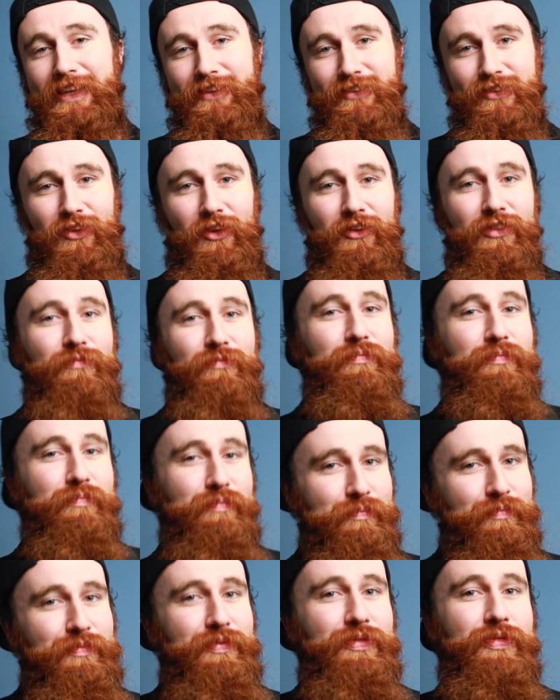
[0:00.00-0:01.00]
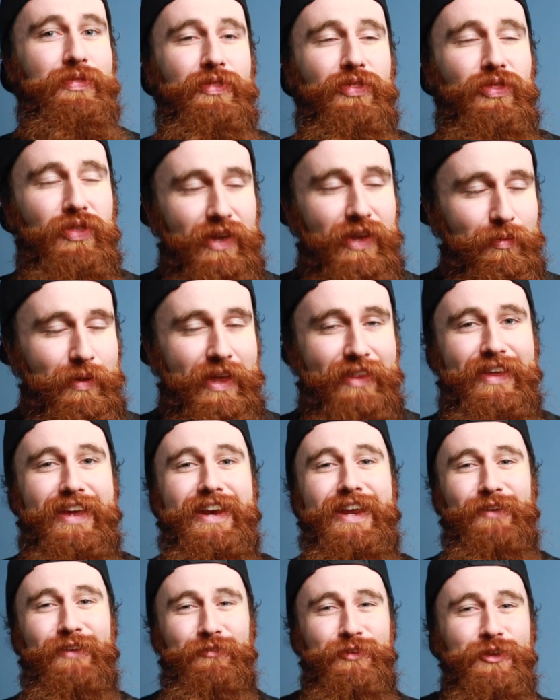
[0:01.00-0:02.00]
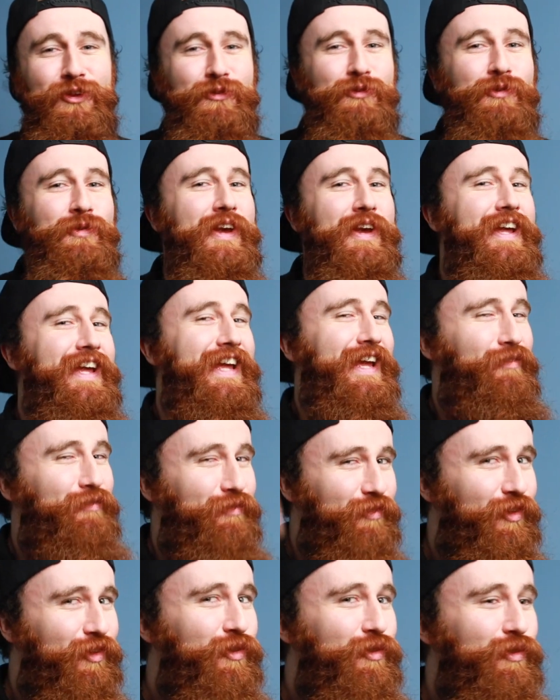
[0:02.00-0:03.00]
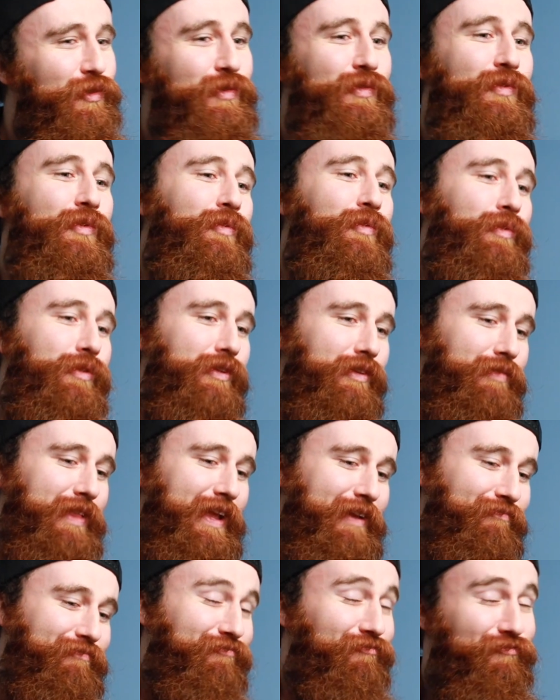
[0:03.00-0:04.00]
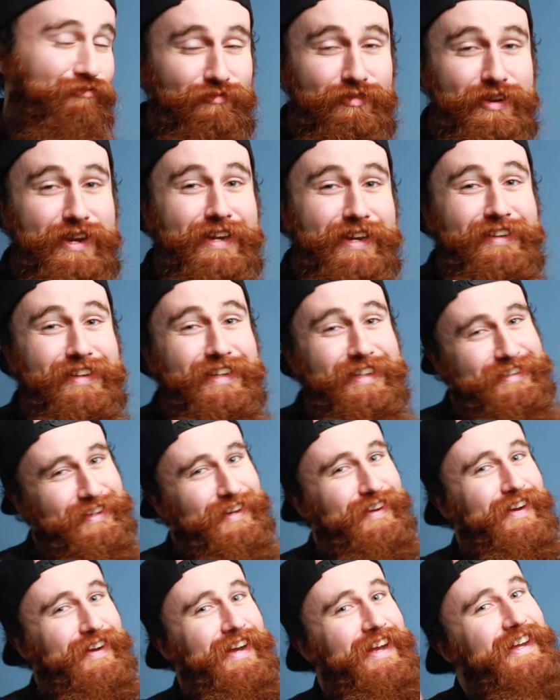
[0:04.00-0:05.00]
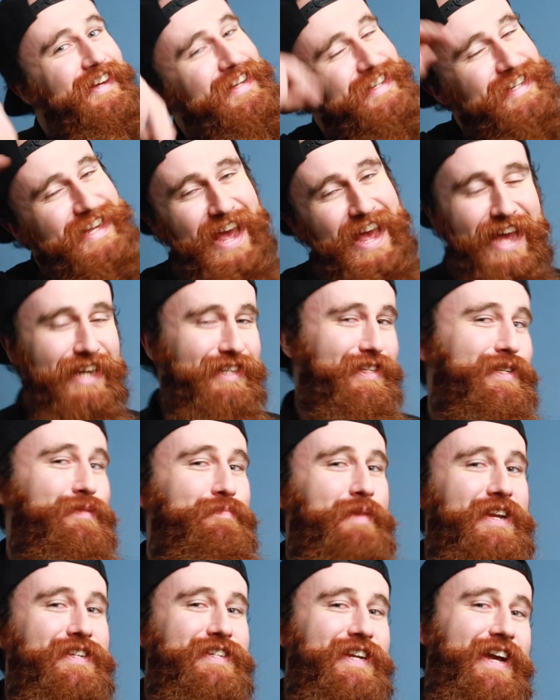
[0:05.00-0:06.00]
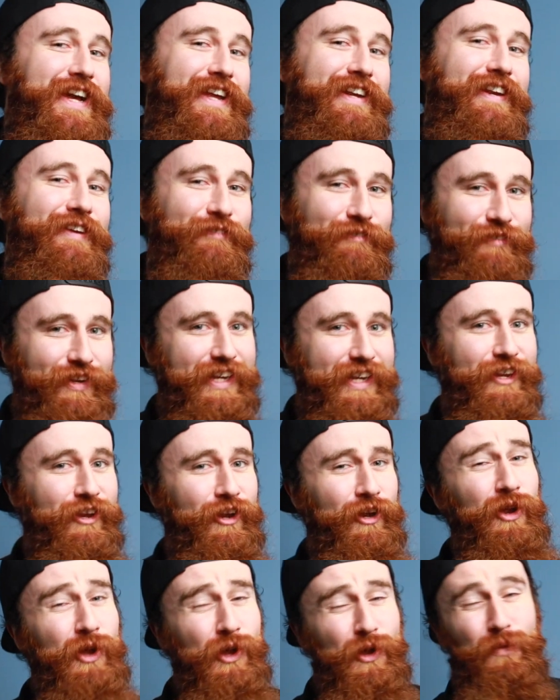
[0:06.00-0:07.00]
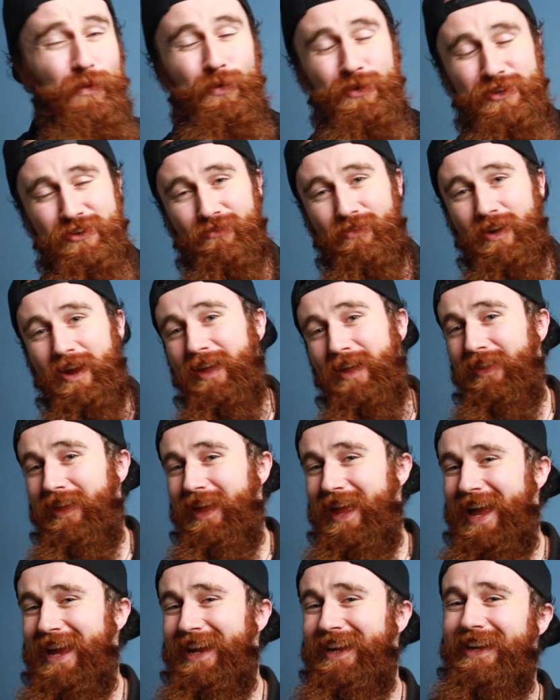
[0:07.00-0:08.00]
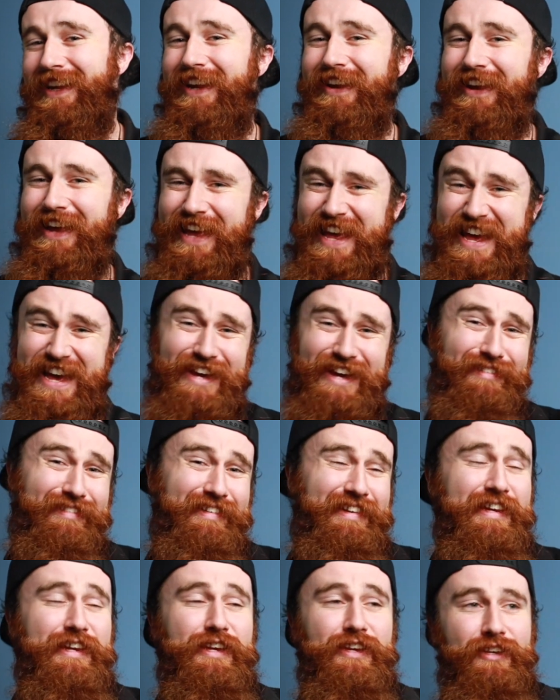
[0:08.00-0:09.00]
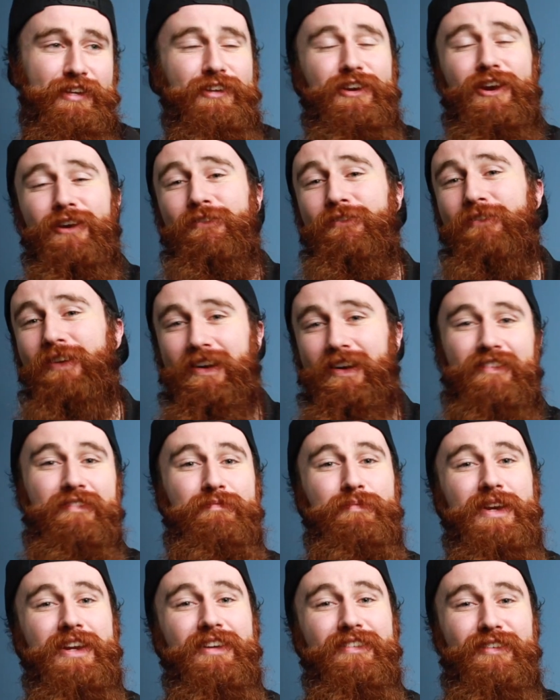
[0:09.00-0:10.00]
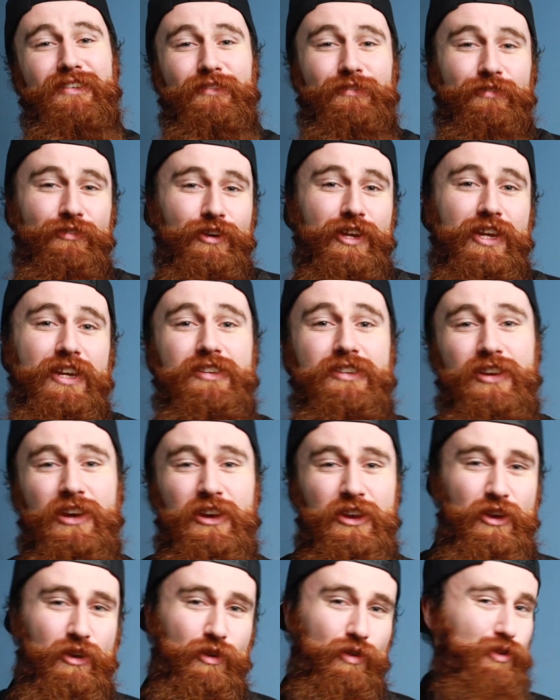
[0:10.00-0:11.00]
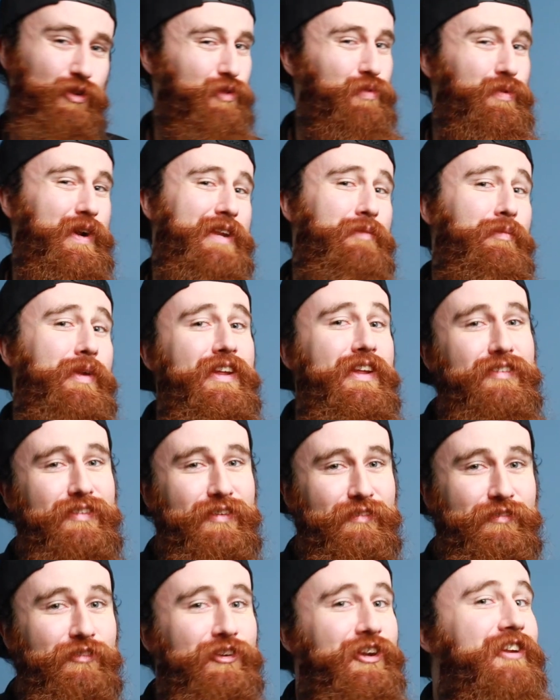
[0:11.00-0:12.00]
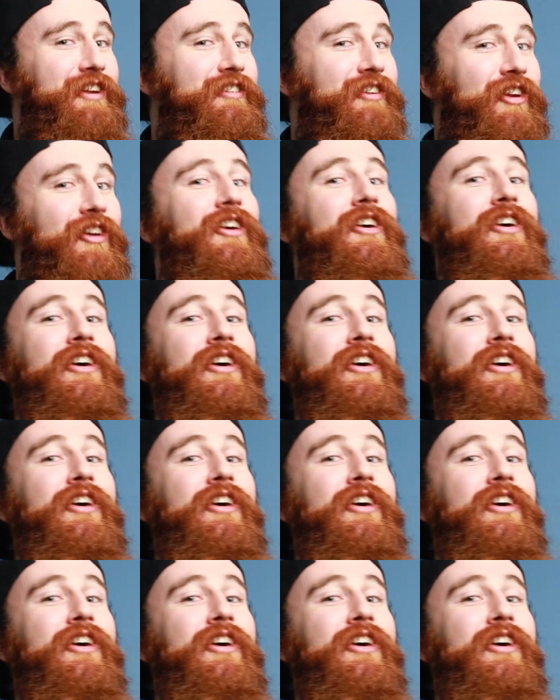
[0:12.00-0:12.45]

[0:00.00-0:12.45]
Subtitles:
So think about that. If you were like really tired and you had to smash out a video, would you rather edit out, you know, 5 minutes of footage or 20 minutes of footage?